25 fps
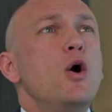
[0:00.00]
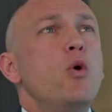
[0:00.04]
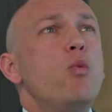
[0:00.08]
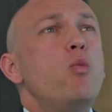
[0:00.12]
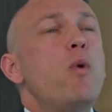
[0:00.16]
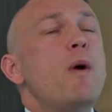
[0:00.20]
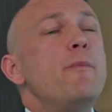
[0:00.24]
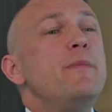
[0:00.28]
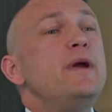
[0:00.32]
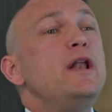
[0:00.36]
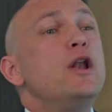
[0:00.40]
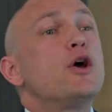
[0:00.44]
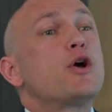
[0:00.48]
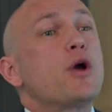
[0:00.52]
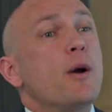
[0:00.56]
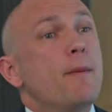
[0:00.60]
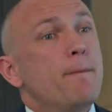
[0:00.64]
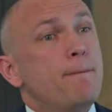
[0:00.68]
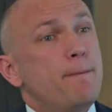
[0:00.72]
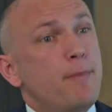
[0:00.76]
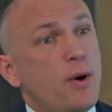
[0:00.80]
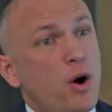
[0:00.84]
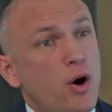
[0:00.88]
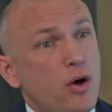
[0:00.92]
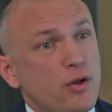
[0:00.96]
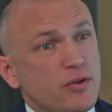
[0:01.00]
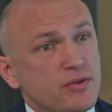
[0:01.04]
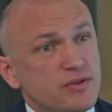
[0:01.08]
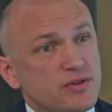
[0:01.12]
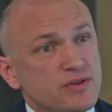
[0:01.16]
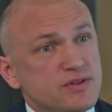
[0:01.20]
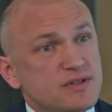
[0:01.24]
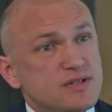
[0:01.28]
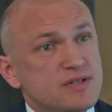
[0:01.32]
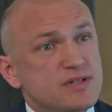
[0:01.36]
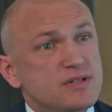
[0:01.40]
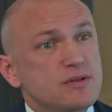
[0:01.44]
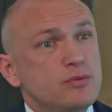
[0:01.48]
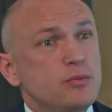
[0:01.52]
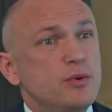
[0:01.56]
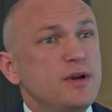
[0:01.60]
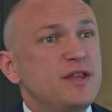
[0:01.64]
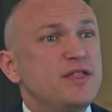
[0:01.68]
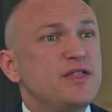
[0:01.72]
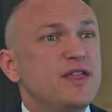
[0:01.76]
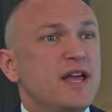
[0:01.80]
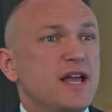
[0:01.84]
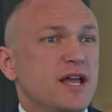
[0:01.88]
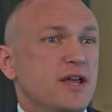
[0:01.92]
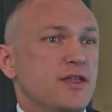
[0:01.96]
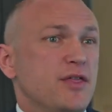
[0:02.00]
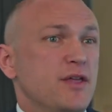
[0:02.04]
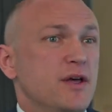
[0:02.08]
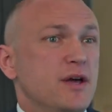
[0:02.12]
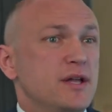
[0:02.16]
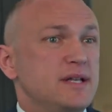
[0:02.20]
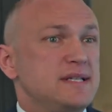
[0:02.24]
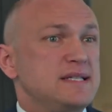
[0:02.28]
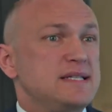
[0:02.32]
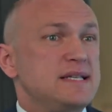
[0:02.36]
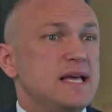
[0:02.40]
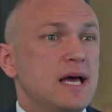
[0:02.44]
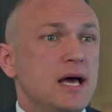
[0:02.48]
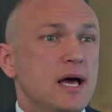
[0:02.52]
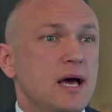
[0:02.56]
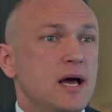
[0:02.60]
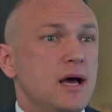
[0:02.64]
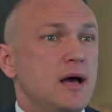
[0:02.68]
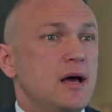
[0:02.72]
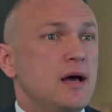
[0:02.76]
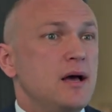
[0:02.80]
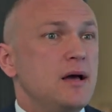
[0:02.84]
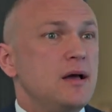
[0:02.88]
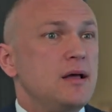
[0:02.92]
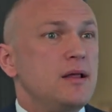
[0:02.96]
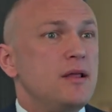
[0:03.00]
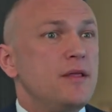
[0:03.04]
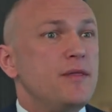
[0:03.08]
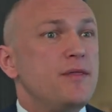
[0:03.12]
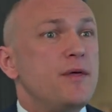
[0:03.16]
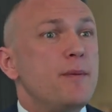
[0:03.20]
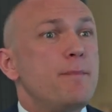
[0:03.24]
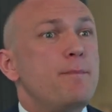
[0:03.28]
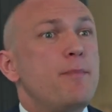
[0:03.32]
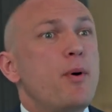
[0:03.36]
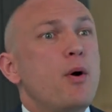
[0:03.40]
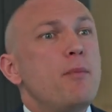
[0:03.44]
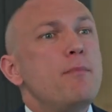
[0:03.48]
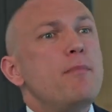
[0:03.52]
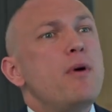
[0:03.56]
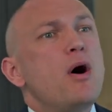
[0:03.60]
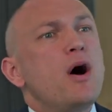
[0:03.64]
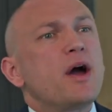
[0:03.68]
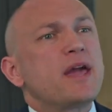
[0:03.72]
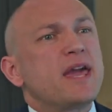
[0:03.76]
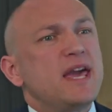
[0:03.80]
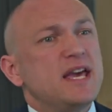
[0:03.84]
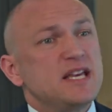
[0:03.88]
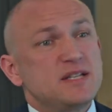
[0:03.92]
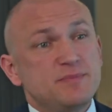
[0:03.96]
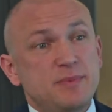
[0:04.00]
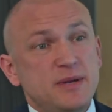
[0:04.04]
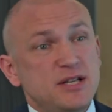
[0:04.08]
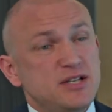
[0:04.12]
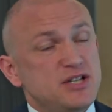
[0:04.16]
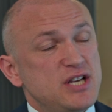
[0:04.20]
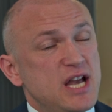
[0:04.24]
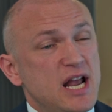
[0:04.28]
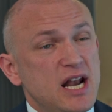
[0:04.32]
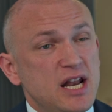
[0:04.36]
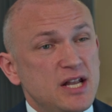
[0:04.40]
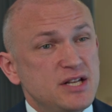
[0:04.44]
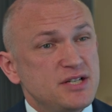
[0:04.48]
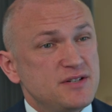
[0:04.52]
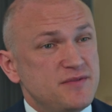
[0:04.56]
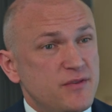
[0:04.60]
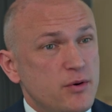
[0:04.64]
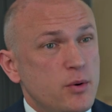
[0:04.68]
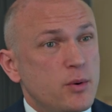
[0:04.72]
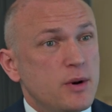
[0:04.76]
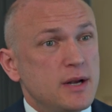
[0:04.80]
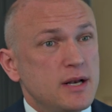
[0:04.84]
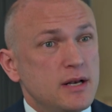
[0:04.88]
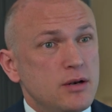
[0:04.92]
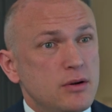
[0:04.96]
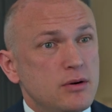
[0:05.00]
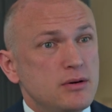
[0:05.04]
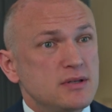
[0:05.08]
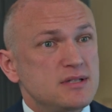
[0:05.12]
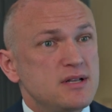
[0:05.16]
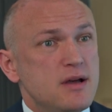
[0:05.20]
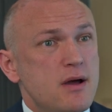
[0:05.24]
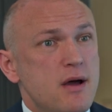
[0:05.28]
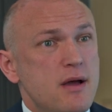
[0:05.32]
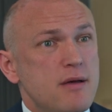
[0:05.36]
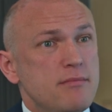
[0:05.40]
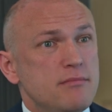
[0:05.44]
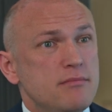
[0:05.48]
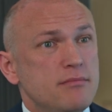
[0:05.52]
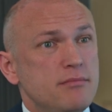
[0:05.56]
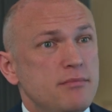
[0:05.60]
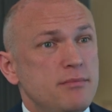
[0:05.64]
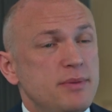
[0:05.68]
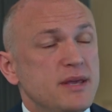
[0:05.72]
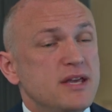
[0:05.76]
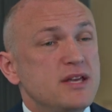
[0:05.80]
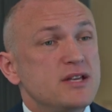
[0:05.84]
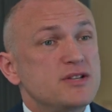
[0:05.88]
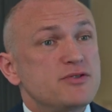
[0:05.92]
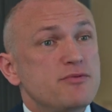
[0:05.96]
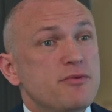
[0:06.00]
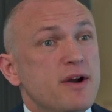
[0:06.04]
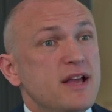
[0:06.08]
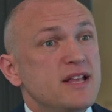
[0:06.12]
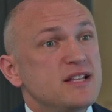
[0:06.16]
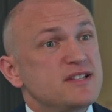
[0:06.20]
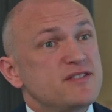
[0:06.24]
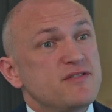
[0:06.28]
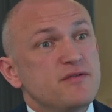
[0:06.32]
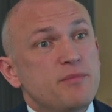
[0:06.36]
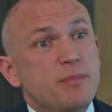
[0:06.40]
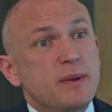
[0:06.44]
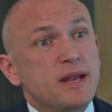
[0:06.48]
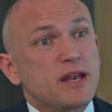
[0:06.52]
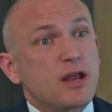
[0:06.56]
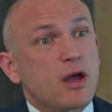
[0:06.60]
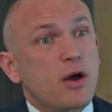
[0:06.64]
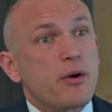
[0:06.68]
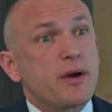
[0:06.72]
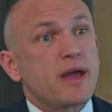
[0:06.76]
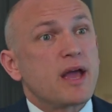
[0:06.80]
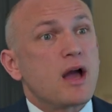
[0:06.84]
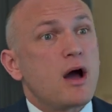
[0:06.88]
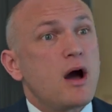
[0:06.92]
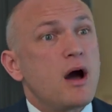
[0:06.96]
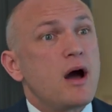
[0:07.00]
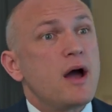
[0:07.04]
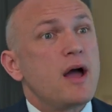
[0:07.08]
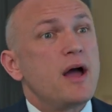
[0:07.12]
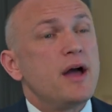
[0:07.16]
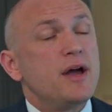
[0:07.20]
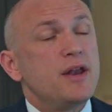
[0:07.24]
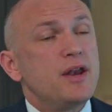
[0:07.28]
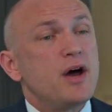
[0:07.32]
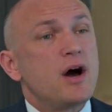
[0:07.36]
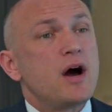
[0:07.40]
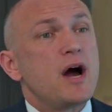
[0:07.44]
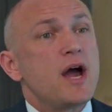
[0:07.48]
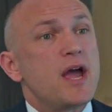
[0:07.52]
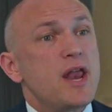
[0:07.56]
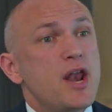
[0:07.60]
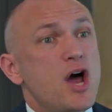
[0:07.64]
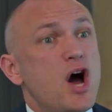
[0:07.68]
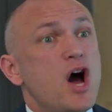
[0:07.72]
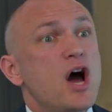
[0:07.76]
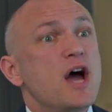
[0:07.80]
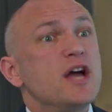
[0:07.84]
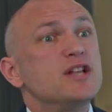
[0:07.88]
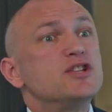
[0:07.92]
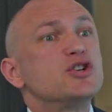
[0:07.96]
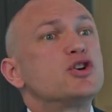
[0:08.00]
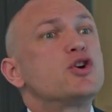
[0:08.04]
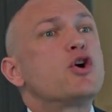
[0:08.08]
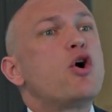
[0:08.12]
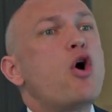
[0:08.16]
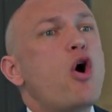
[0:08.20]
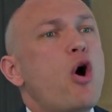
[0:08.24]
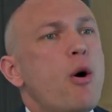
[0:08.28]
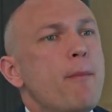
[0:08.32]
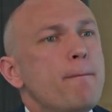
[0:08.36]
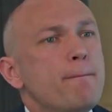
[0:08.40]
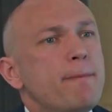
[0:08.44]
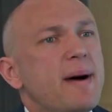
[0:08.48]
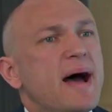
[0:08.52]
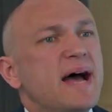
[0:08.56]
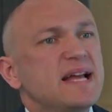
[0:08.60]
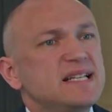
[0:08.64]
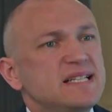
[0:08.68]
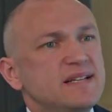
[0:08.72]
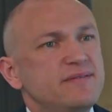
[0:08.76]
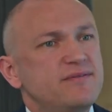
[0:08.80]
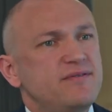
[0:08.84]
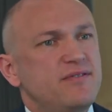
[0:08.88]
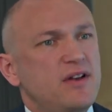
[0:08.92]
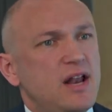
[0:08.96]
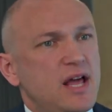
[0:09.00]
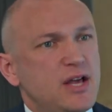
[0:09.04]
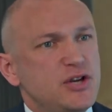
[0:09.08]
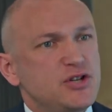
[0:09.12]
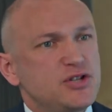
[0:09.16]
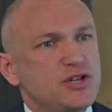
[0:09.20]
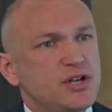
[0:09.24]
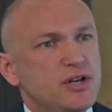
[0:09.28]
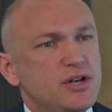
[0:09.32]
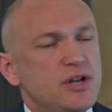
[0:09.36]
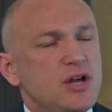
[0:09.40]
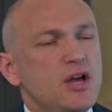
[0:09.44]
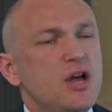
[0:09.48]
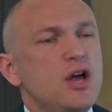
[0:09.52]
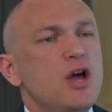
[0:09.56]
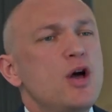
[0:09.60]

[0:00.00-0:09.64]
When we look at bonds, we think that the bond market has been challenged for quite a long time because rates have been going higher and higher and higher to combat inflation.